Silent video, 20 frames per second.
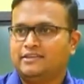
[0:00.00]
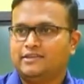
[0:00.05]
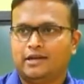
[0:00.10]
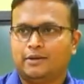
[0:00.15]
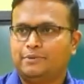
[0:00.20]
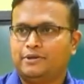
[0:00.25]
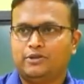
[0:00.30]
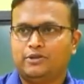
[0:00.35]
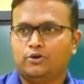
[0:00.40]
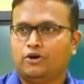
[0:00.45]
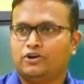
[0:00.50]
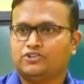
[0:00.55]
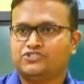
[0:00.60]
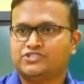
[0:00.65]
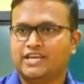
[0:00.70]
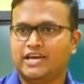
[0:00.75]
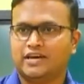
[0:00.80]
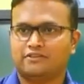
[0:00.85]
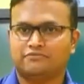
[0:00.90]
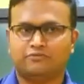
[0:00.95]
there will be no
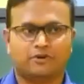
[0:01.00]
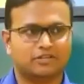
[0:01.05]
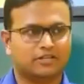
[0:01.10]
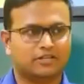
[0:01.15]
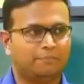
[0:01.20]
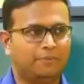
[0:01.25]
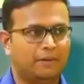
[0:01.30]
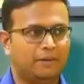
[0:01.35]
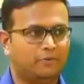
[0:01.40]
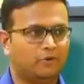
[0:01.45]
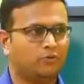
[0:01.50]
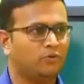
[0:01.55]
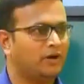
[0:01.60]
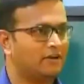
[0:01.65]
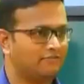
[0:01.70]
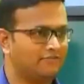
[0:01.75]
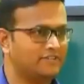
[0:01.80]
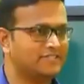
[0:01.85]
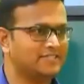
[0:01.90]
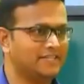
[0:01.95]
chair for the people who
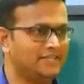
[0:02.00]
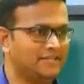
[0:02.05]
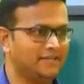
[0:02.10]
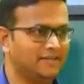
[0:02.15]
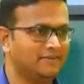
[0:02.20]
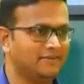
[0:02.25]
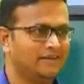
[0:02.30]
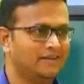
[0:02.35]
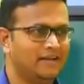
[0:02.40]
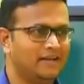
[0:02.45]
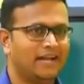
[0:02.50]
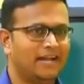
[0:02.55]
are visiting,